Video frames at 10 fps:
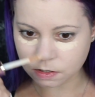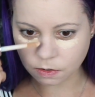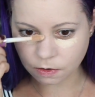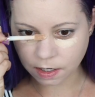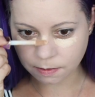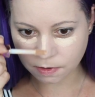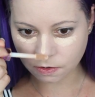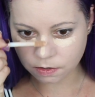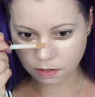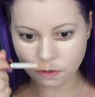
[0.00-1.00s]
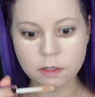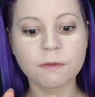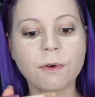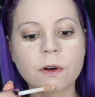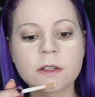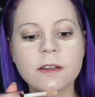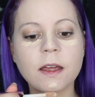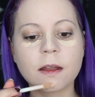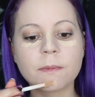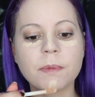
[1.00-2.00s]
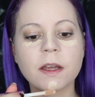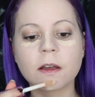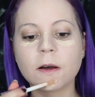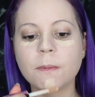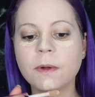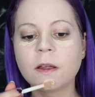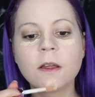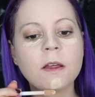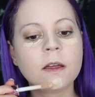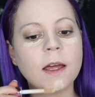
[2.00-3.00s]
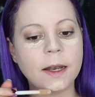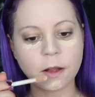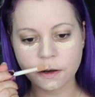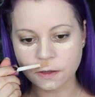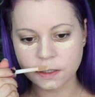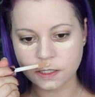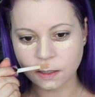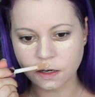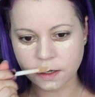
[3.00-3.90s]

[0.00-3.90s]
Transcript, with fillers: So I am going to go to Sephora today and pick up another concealer.